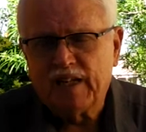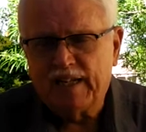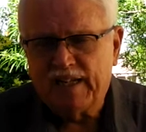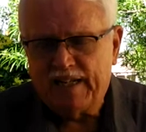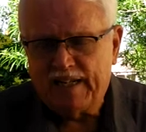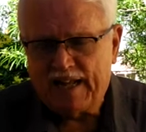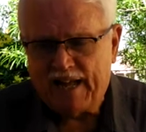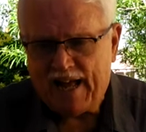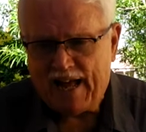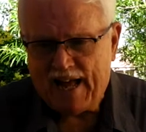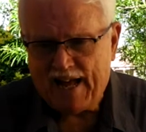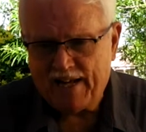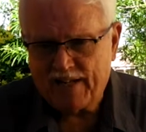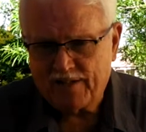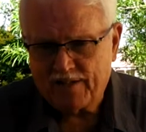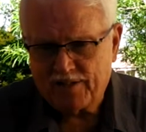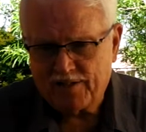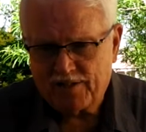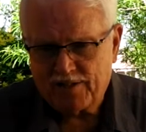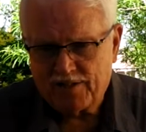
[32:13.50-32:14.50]
He
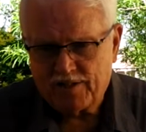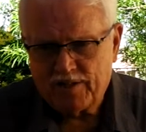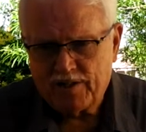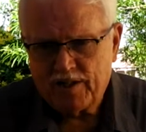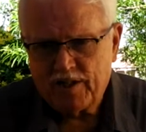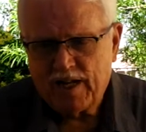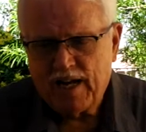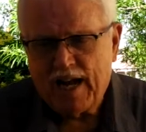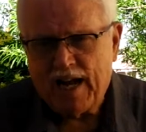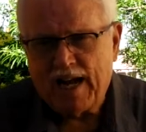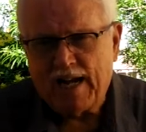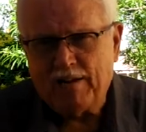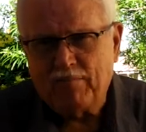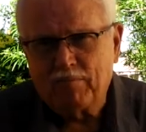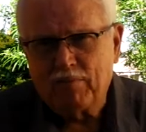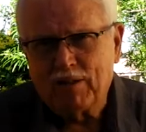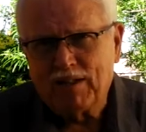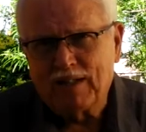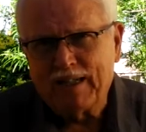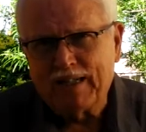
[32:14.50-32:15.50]
has a
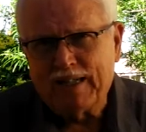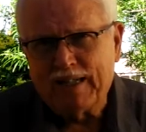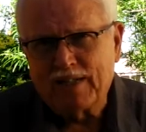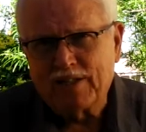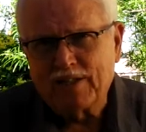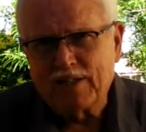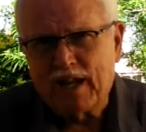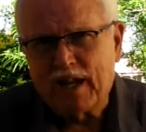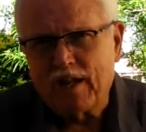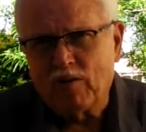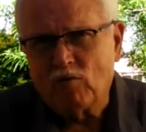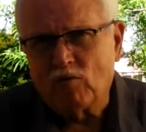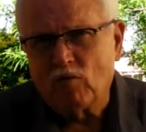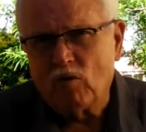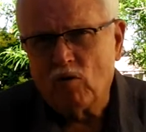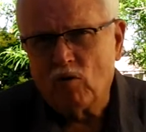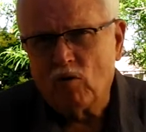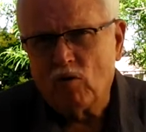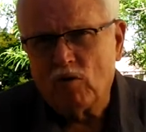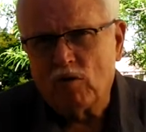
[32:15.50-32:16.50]
place, a
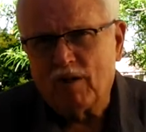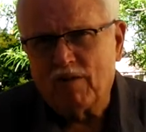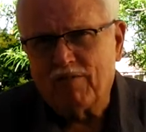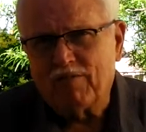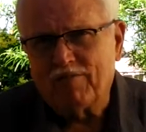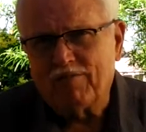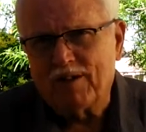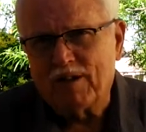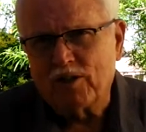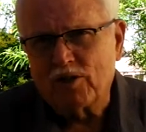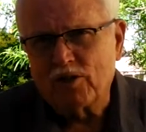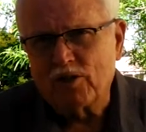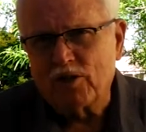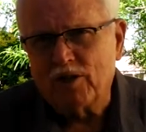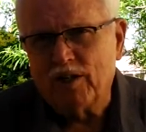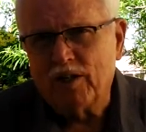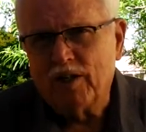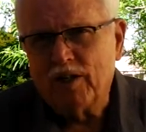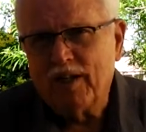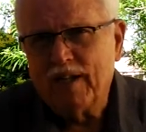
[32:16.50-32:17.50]
role, a
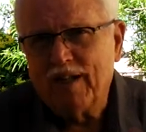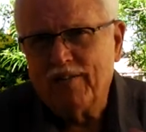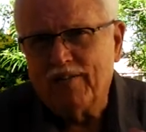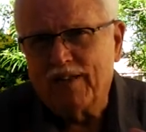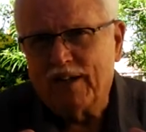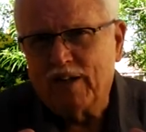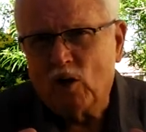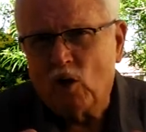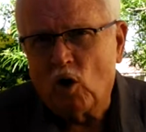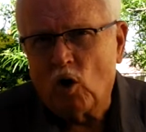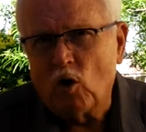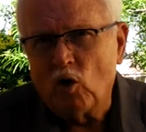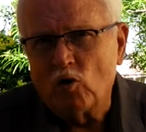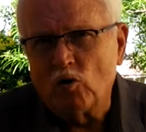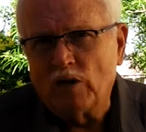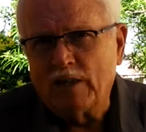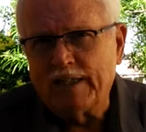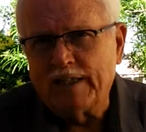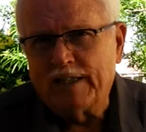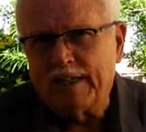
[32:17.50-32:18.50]
function that
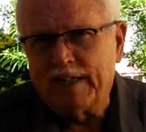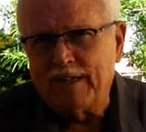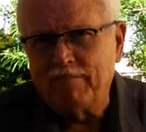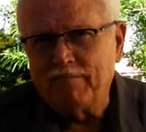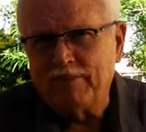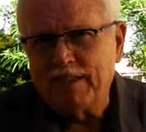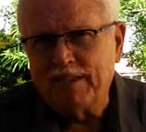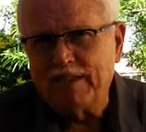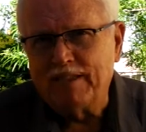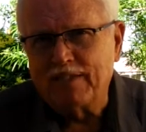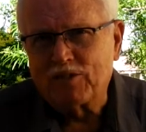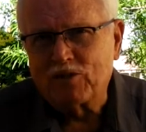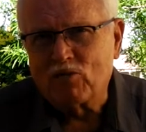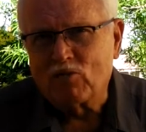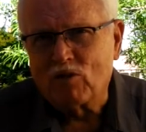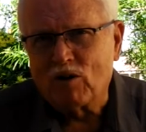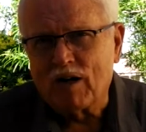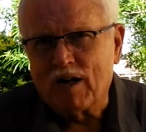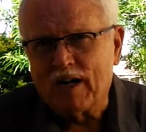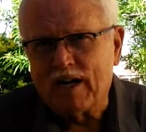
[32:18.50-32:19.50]
only can be
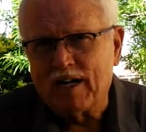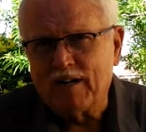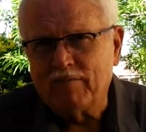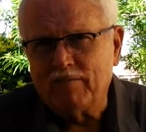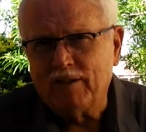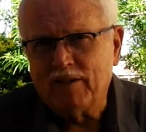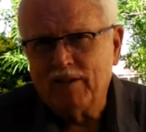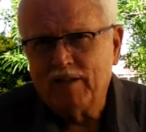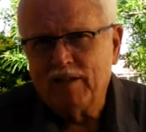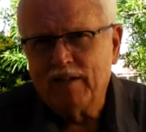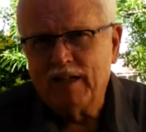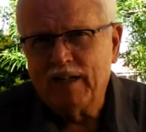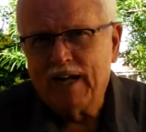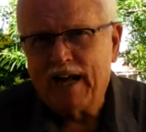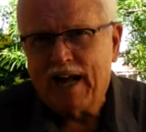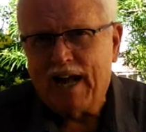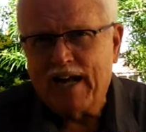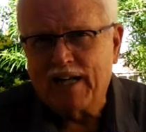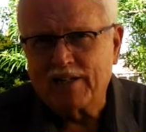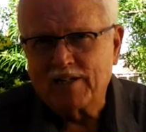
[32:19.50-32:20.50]
described
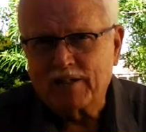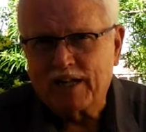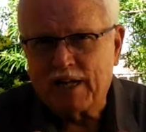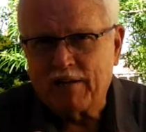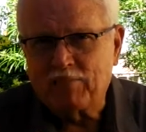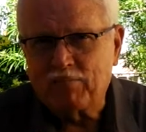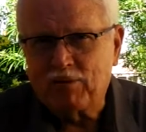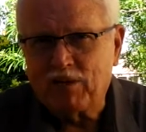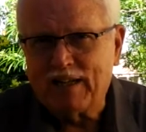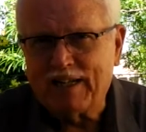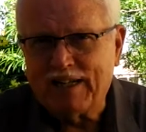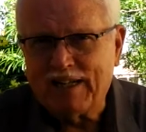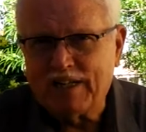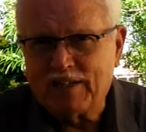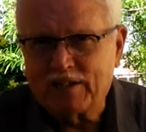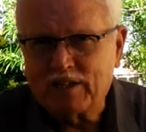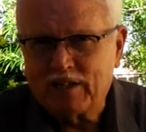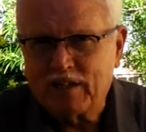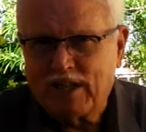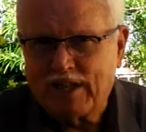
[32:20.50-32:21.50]
as a
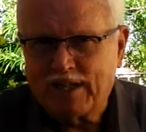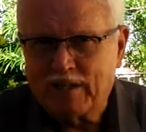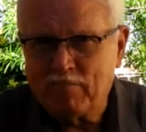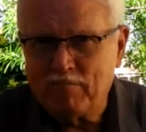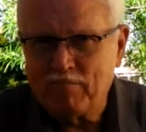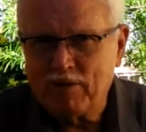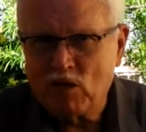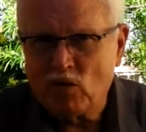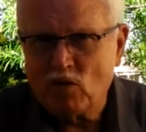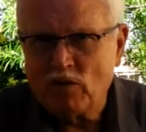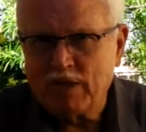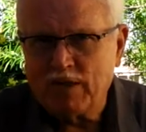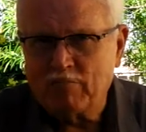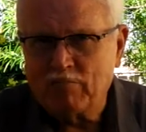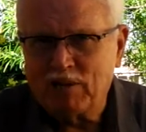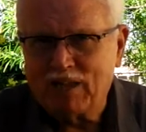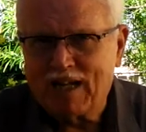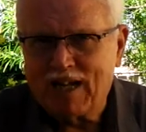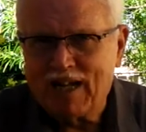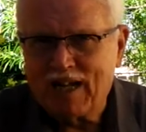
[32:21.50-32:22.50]
place like a building
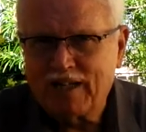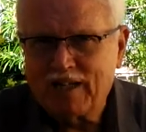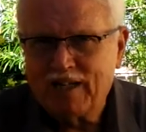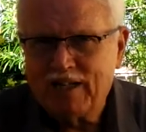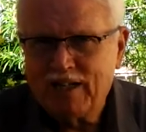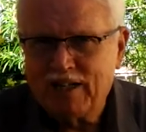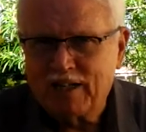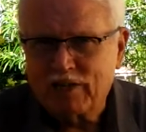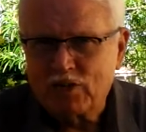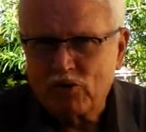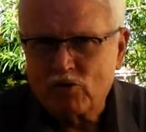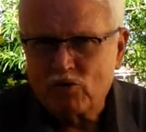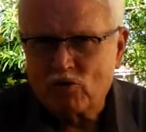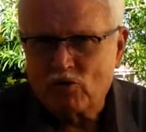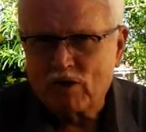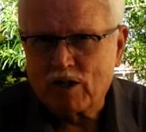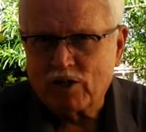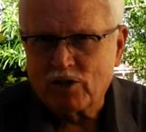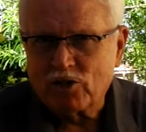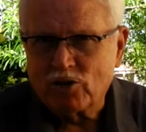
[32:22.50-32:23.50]
block, a
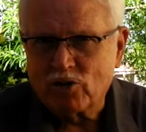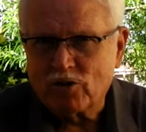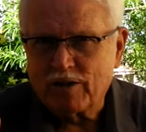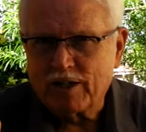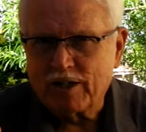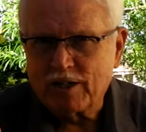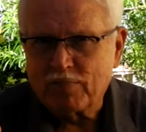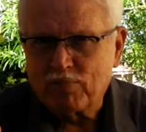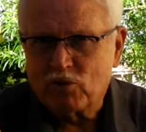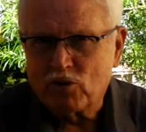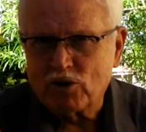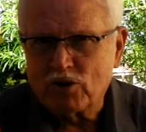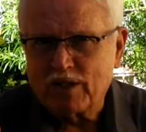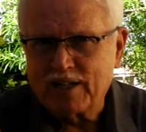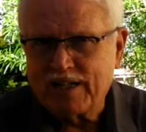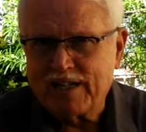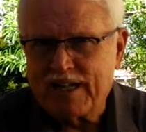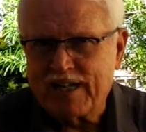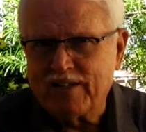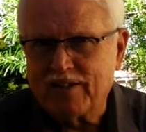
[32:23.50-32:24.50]
structure that's put
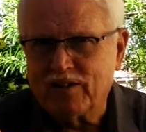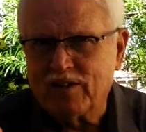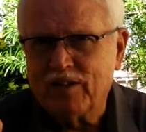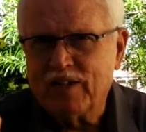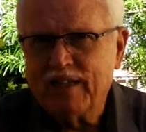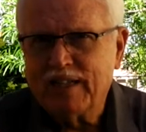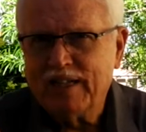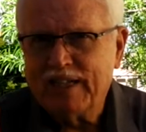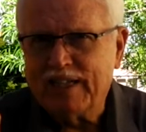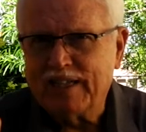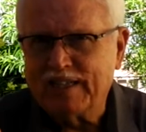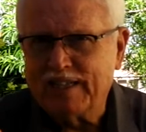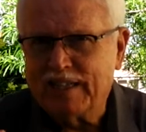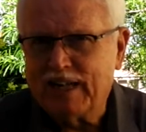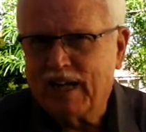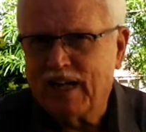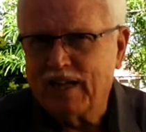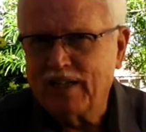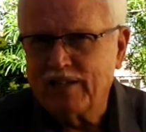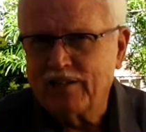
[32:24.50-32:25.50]
together in
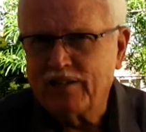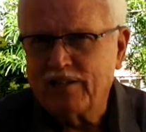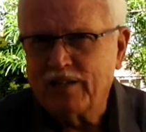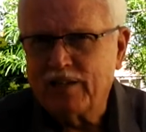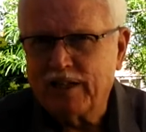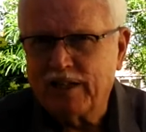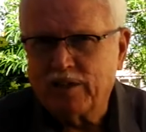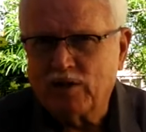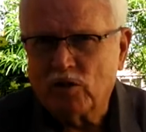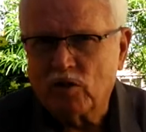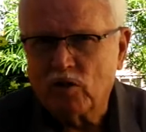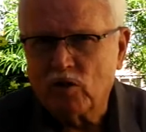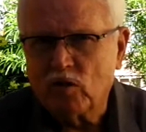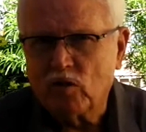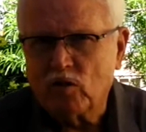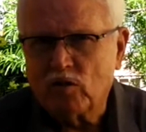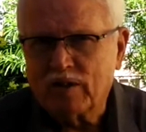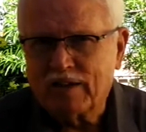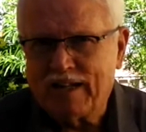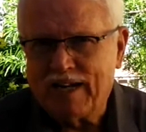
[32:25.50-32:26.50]
God's
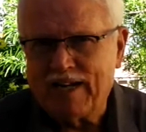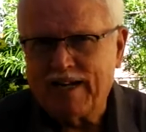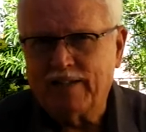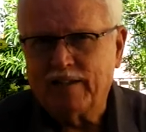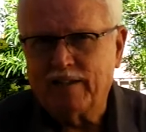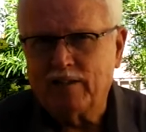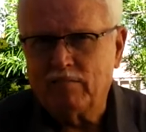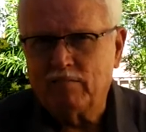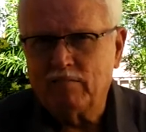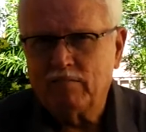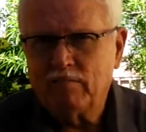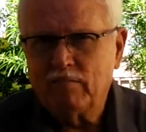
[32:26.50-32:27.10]
eternal kingdom